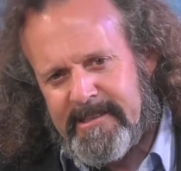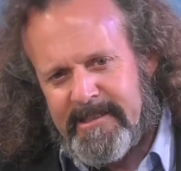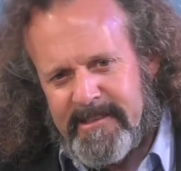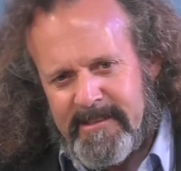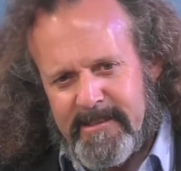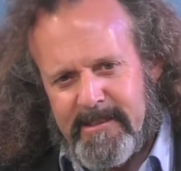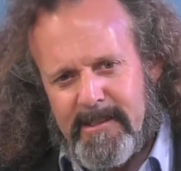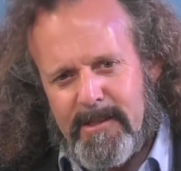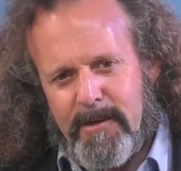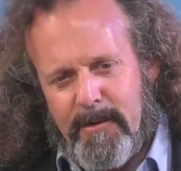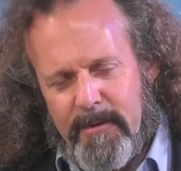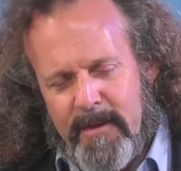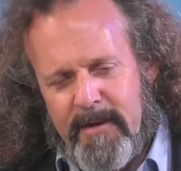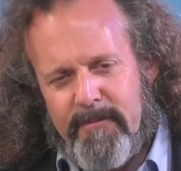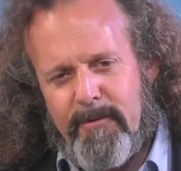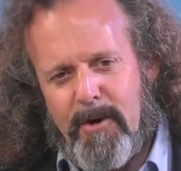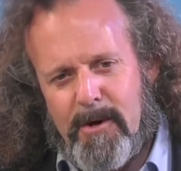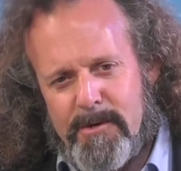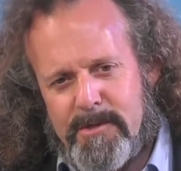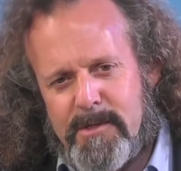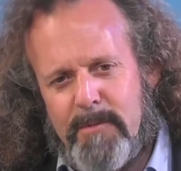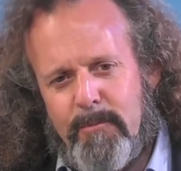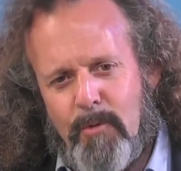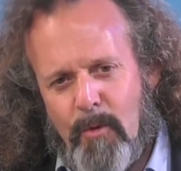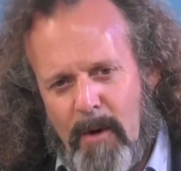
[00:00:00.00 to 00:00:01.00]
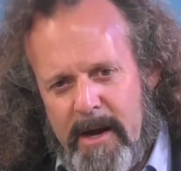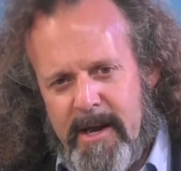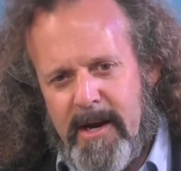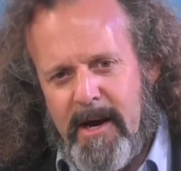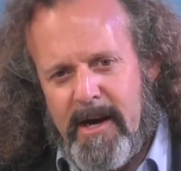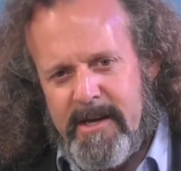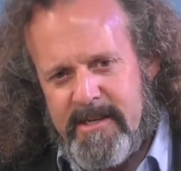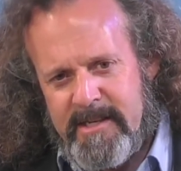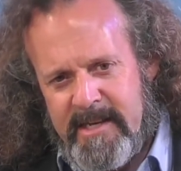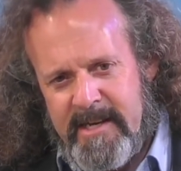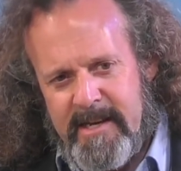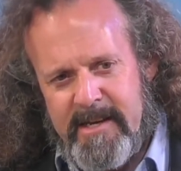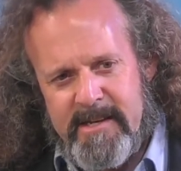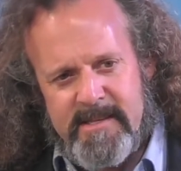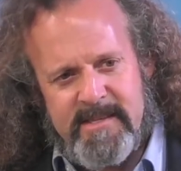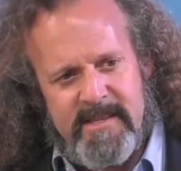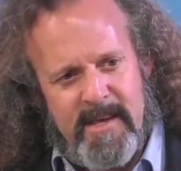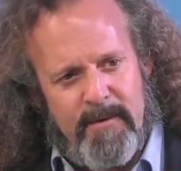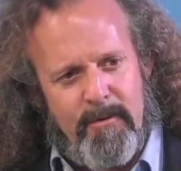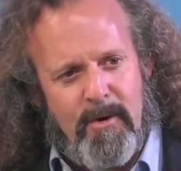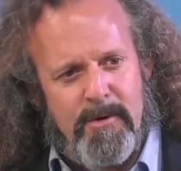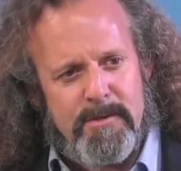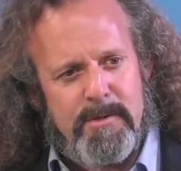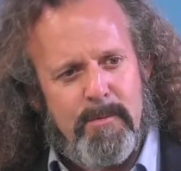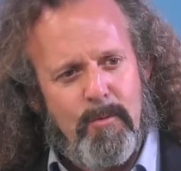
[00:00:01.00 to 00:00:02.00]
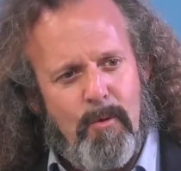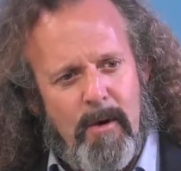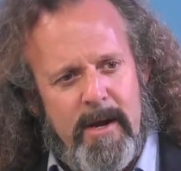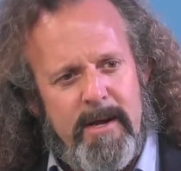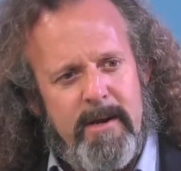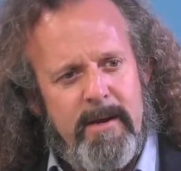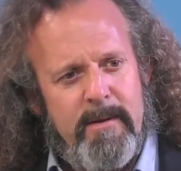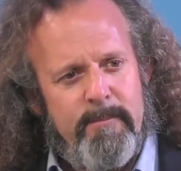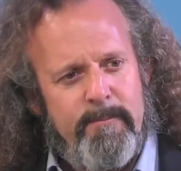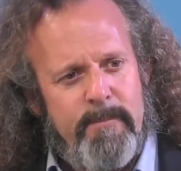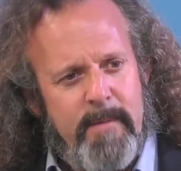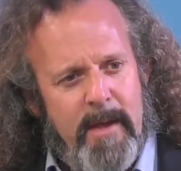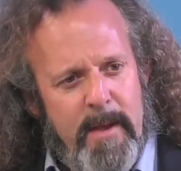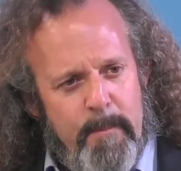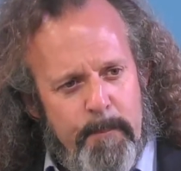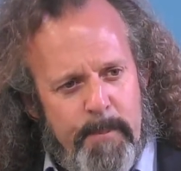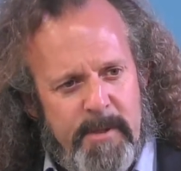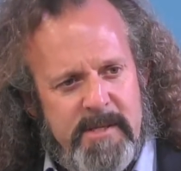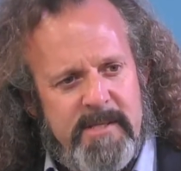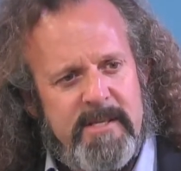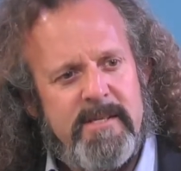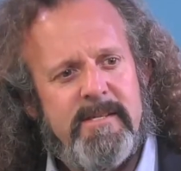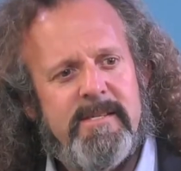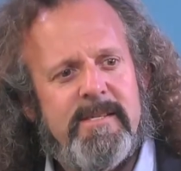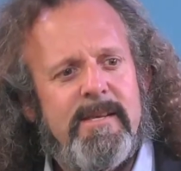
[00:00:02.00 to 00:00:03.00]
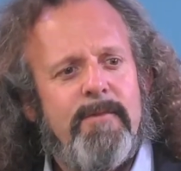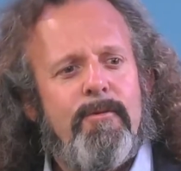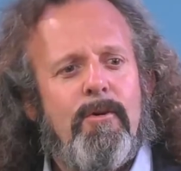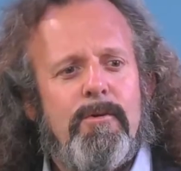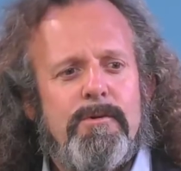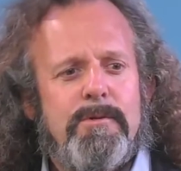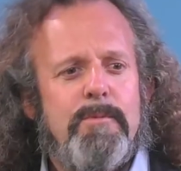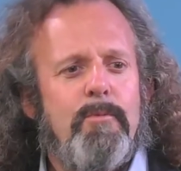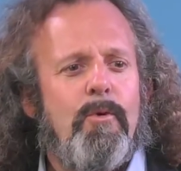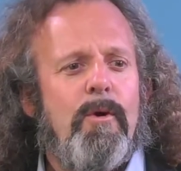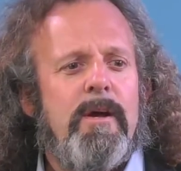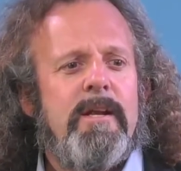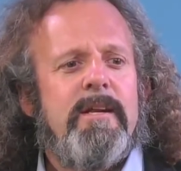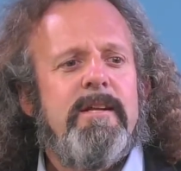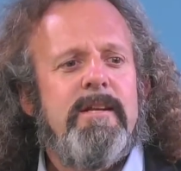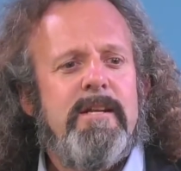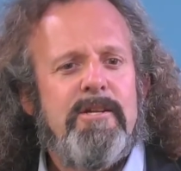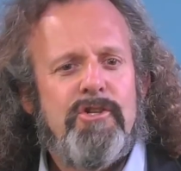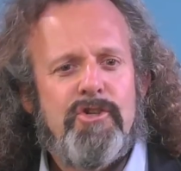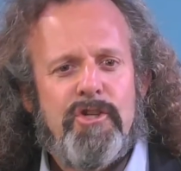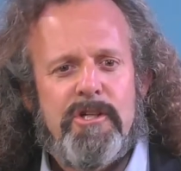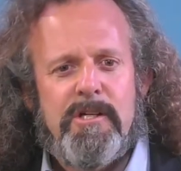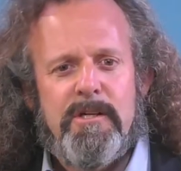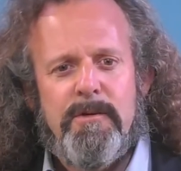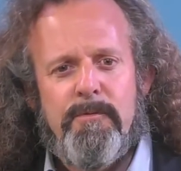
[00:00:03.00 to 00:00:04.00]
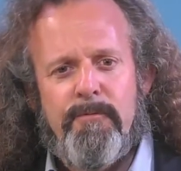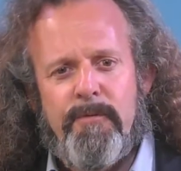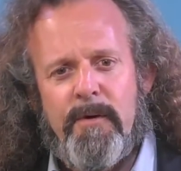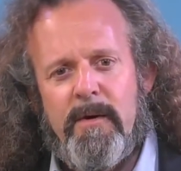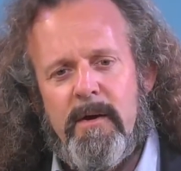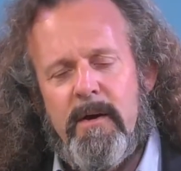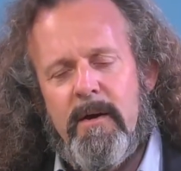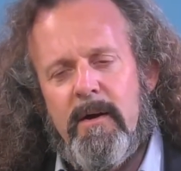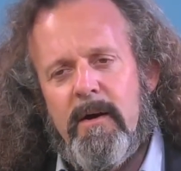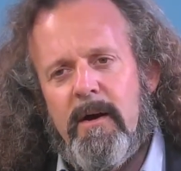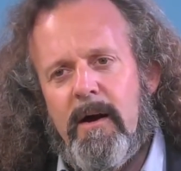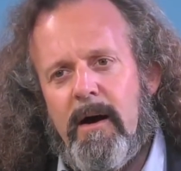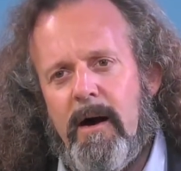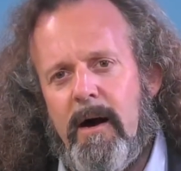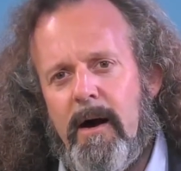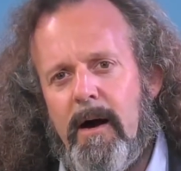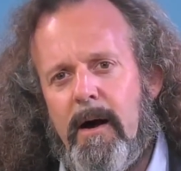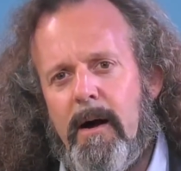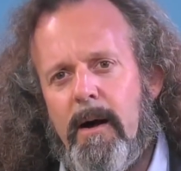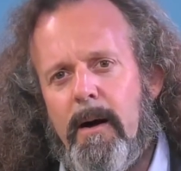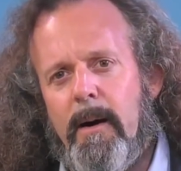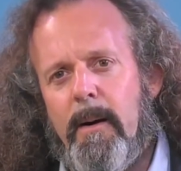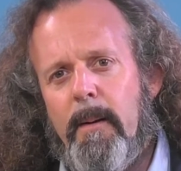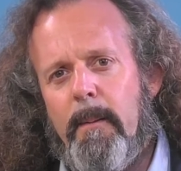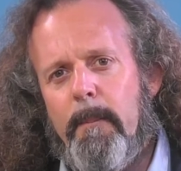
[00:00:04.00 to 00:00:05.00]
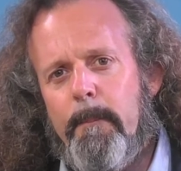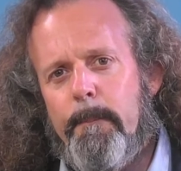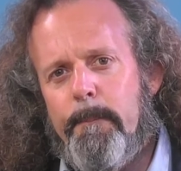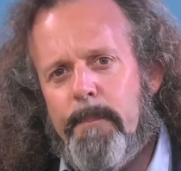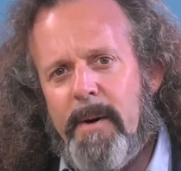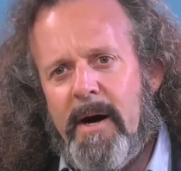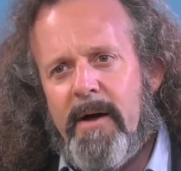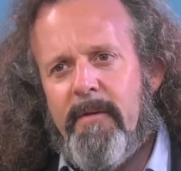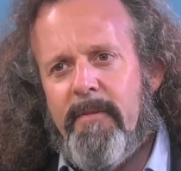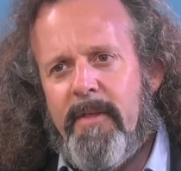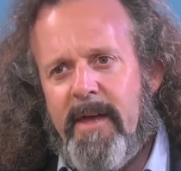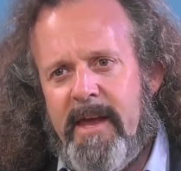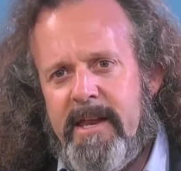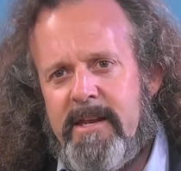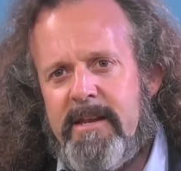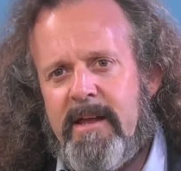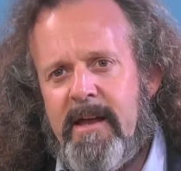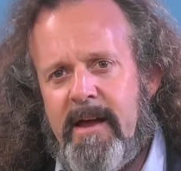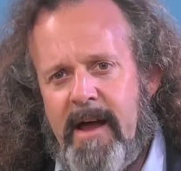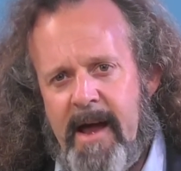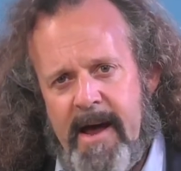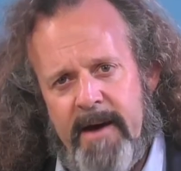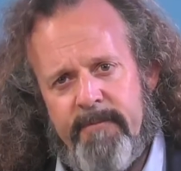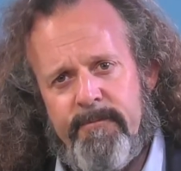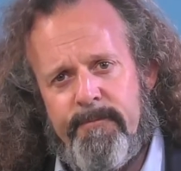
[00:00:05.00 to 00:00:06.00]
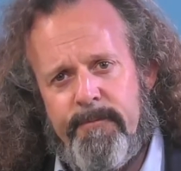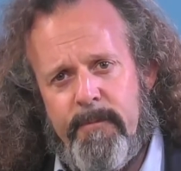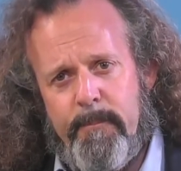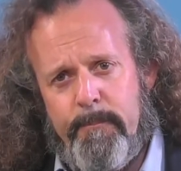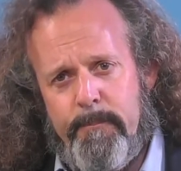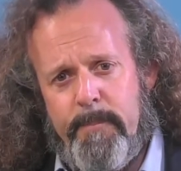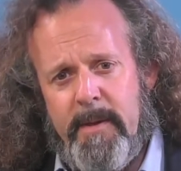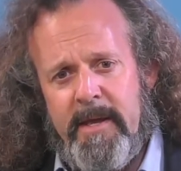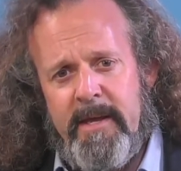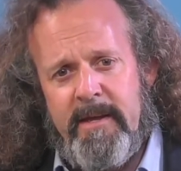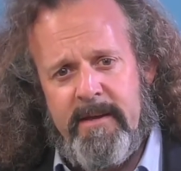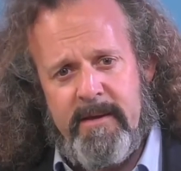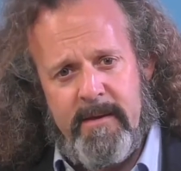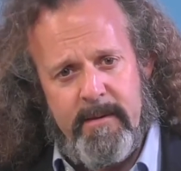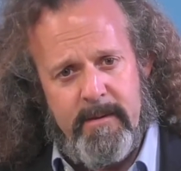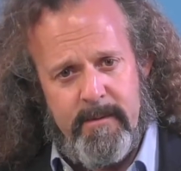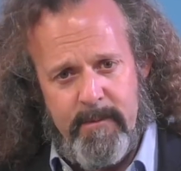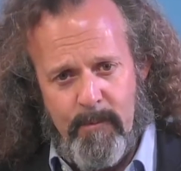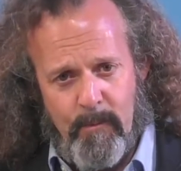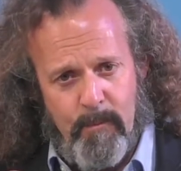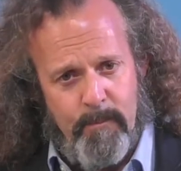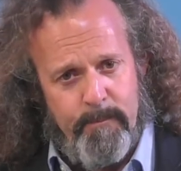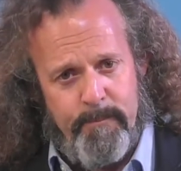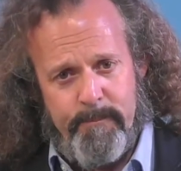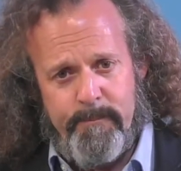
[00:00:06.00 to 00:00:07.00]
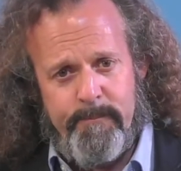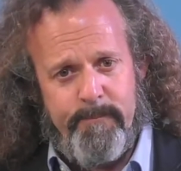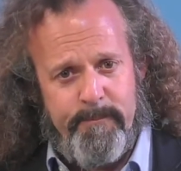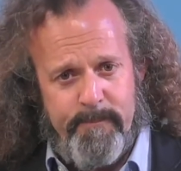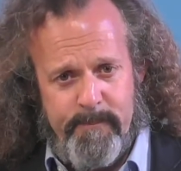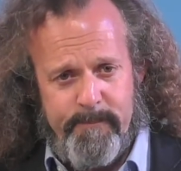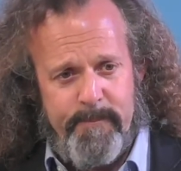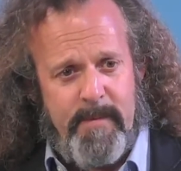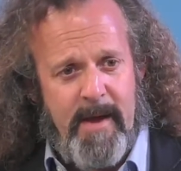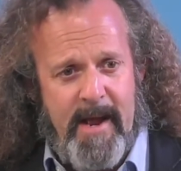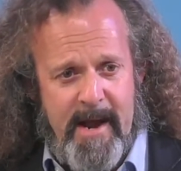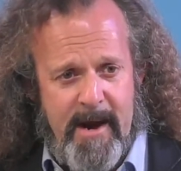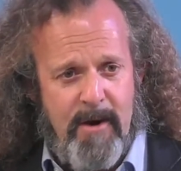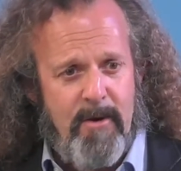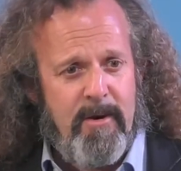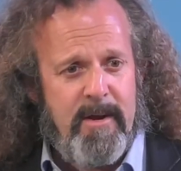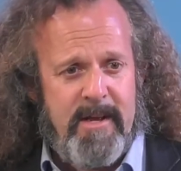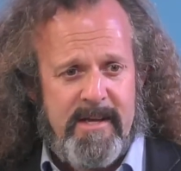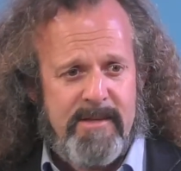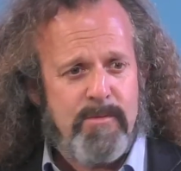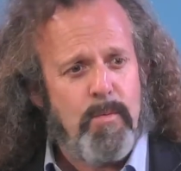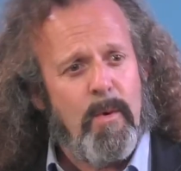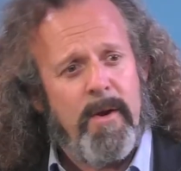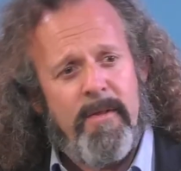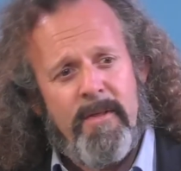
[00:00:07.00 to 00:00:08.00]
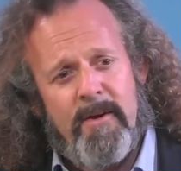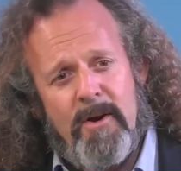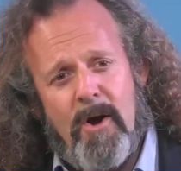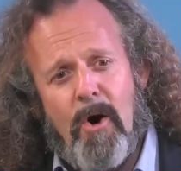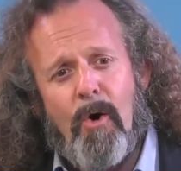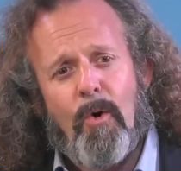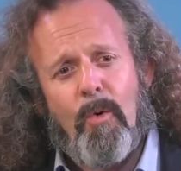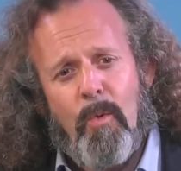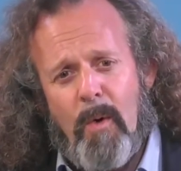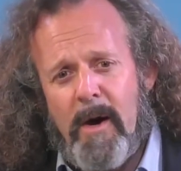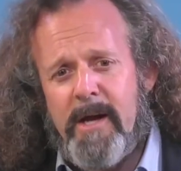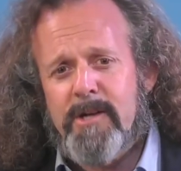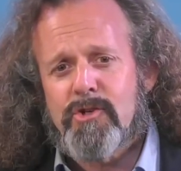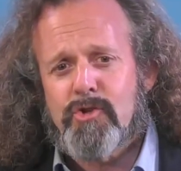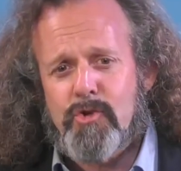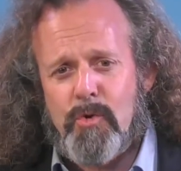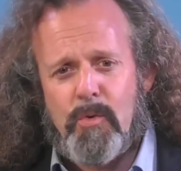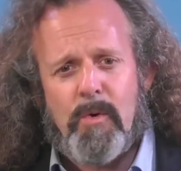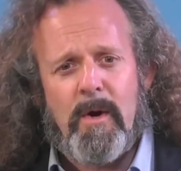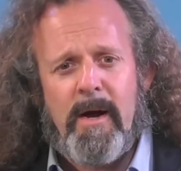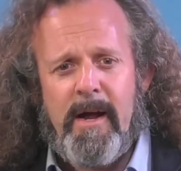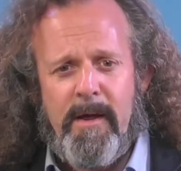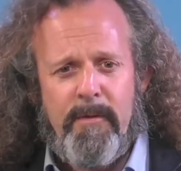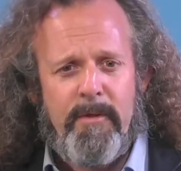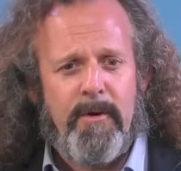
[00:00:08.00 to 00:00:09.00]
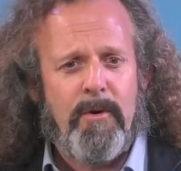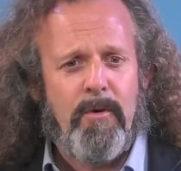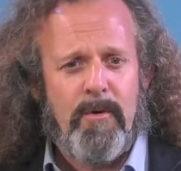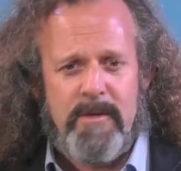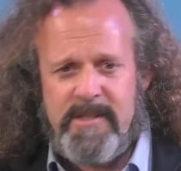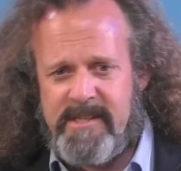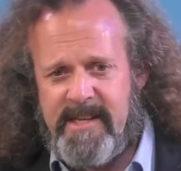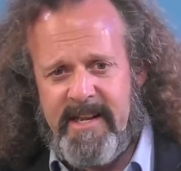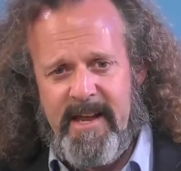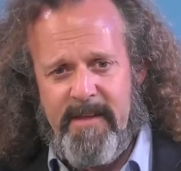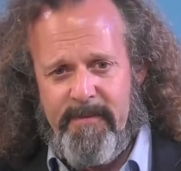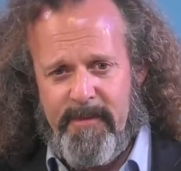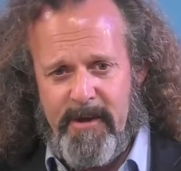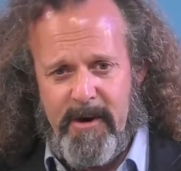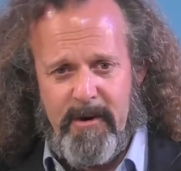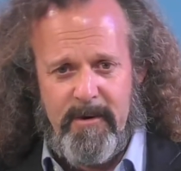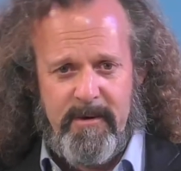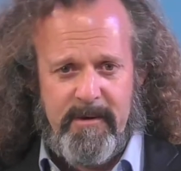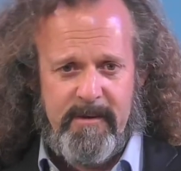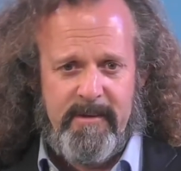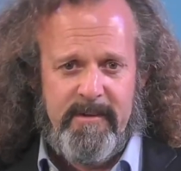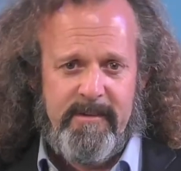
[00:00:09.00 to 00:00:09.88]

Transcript: they've got some great ideas, they've got some great impetus, they've got some great initiative, but they have big areas where they're not quite sure how they're going to get there.